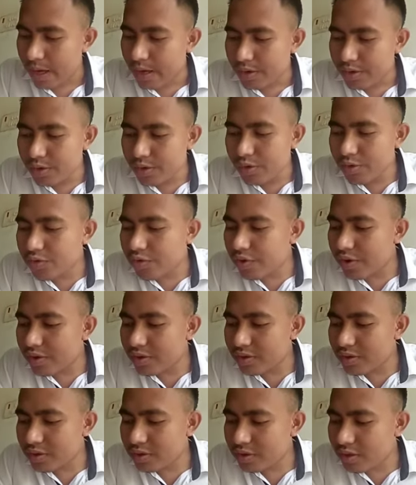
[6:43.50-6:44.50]

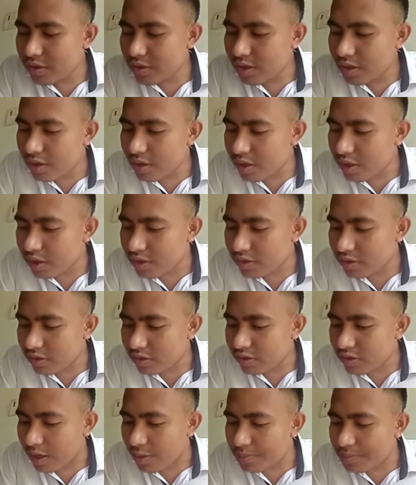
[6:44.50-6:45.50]
Nutrient is a
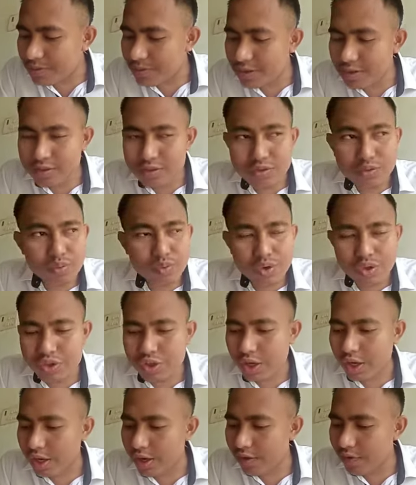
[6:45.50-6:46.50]
substance which
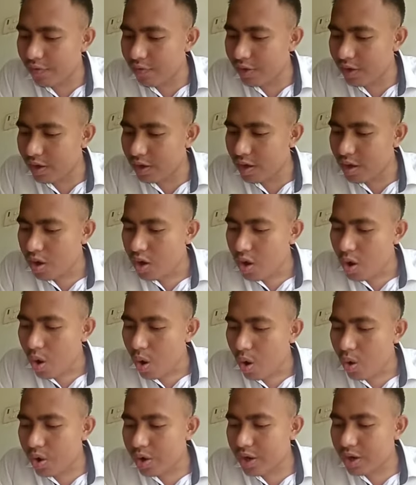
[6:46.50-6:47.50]
a living
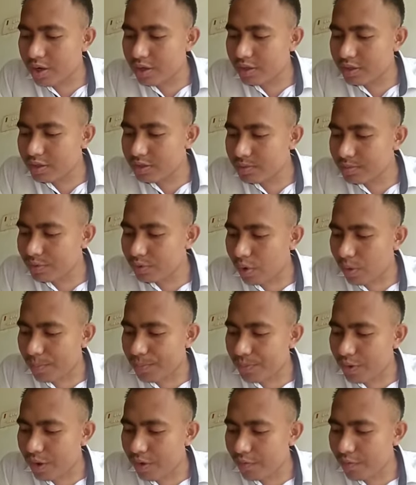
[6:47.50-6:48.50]
organisms
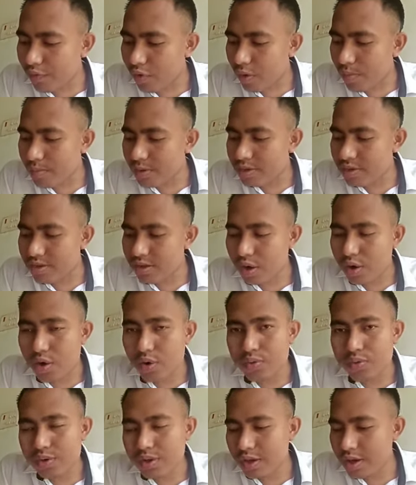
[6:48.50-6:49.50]
obtain from its
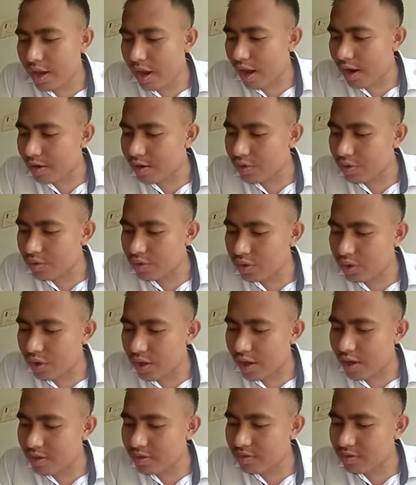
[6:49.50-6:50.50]
surrounding and
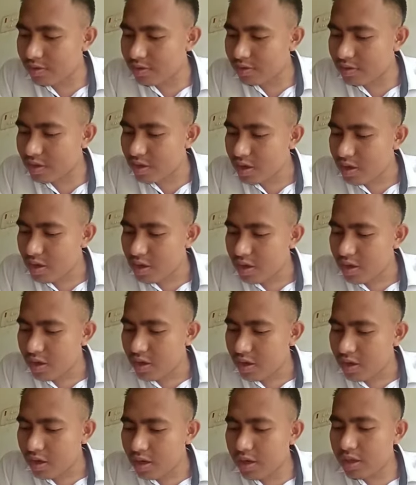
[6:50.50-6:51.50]
utilizes
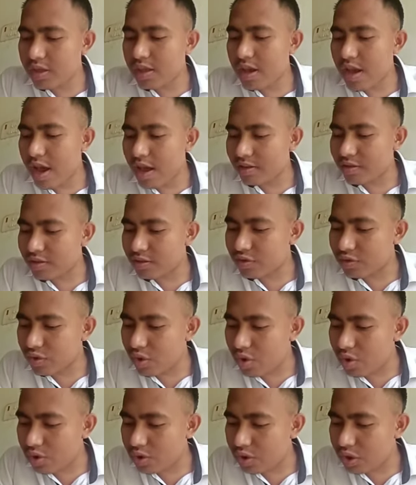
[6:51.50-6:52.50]
it as a
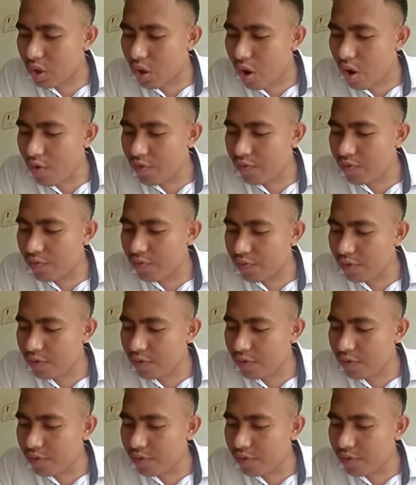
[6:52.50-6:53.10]
source of